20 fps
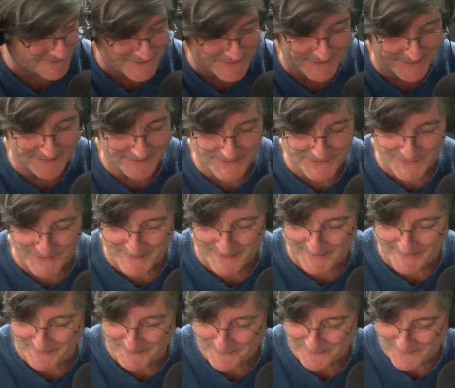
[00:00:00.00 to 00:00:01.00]
So it's all
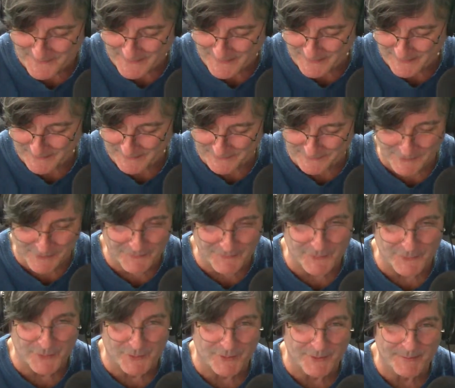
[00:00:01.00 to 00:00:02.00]
right. You're off
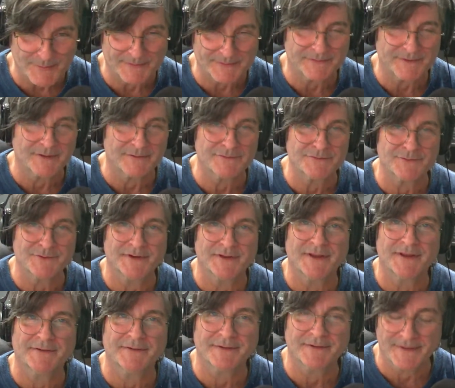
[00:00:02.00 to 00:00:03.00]
the hook, but don't do it
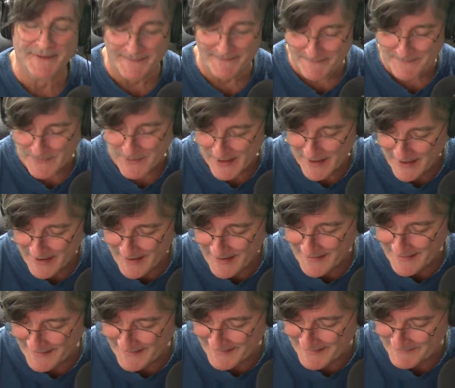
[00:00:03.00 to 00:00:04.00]
again. Okay.
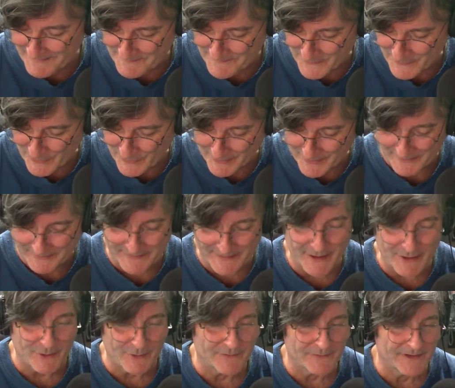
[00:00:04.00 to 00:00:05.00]
All right.
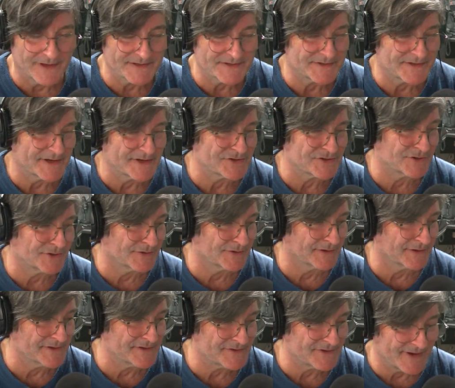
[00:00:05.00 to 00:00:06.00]
Now, last station on
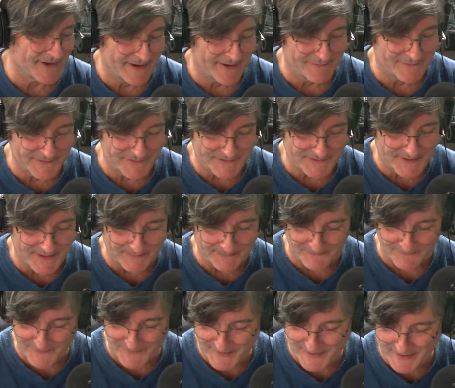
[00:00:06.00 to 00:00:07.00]
the list I have is
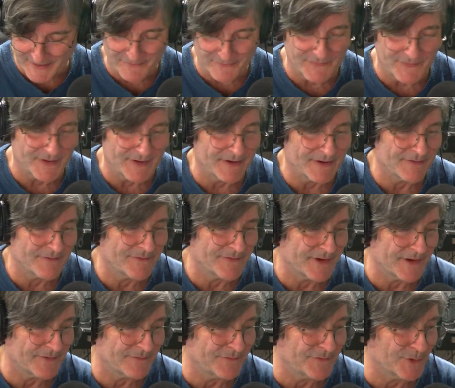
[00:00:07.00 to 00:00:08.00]
Kim,
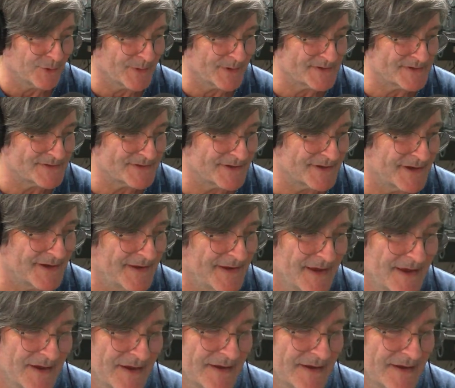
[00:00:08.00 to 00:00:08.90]
VK5FUSE.